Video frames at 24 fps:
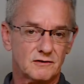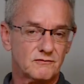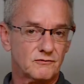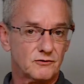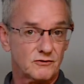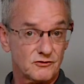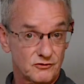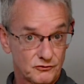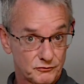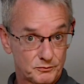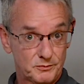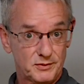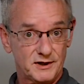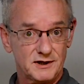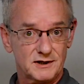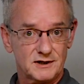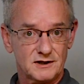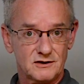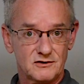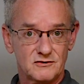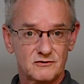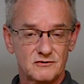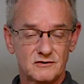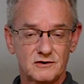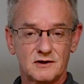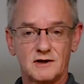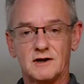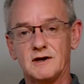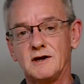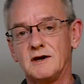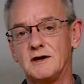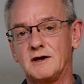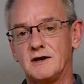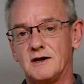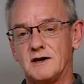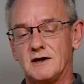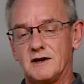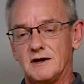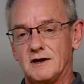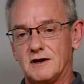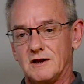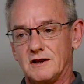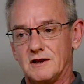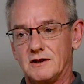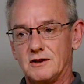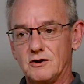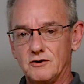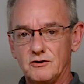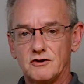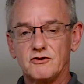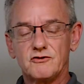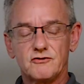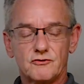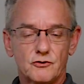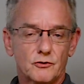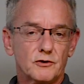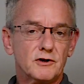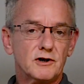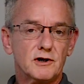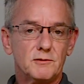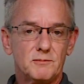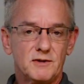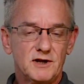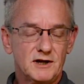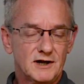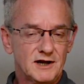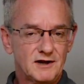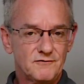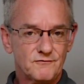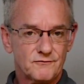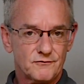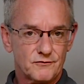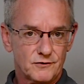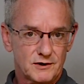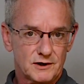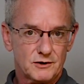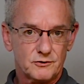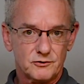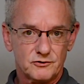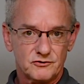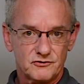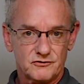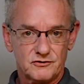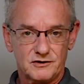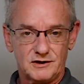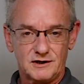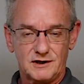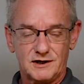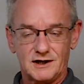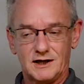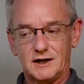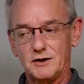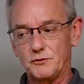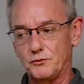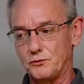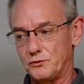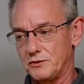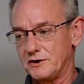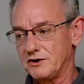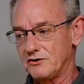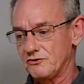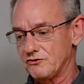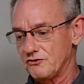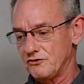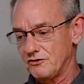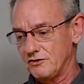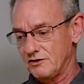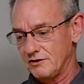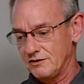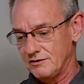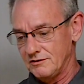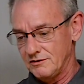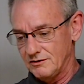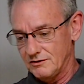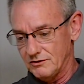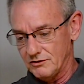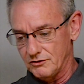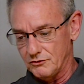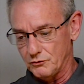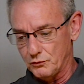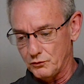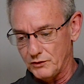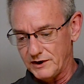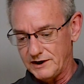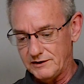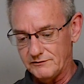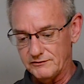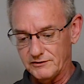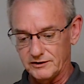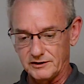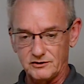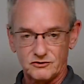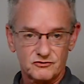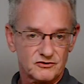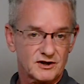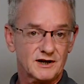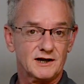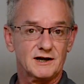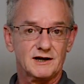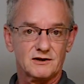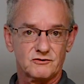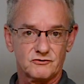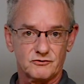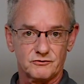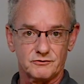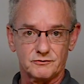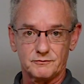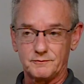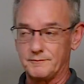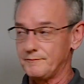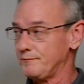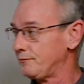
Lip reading: of the space, there is going to be a frequency at which the wavelengths cancel.